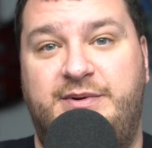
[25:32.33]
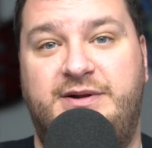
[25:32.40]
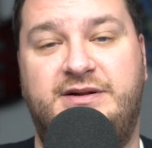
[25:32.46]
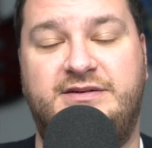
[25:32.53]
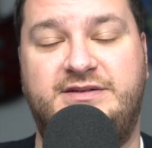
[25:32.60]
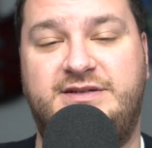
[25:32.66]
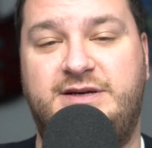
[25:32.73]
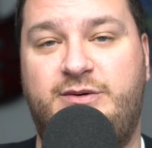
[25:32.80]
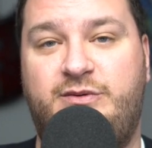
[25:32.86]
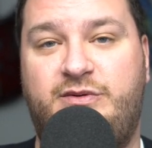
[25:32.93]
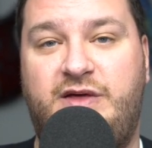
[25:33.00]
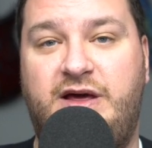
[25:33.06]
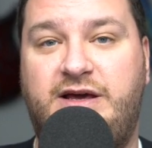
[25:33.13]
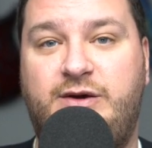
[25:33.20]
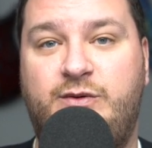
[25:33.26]
So thank
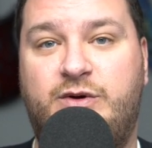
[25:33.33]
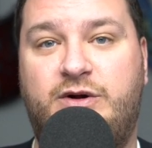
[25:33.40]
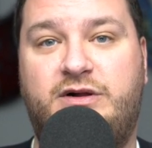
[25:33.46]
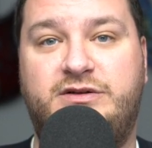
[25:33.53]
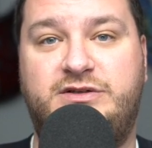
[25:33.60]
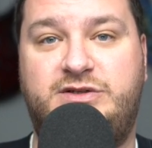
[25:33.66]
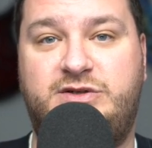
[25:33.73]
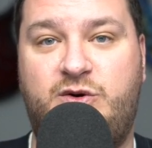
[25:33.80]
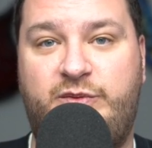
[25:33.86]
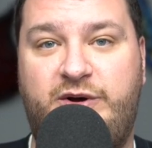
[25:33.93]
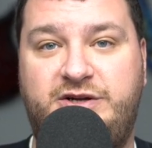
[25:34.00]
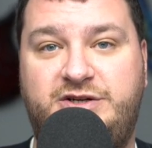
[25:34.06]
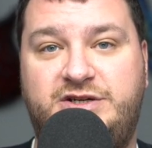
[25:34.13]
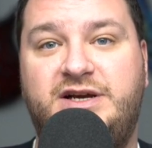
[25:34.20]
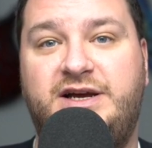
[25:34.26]
you all so much,
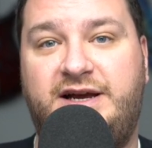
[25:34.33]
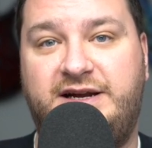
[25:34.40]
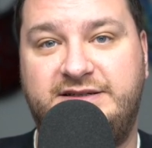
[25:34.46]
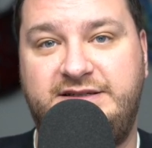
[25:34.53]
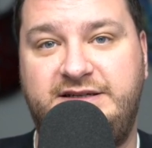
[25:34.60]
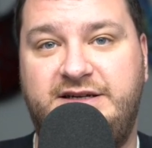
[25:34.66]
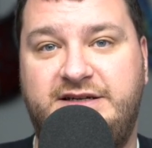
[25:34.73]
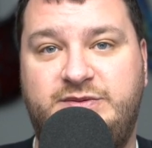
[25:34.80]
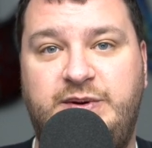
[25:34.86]
and I'll see you next week.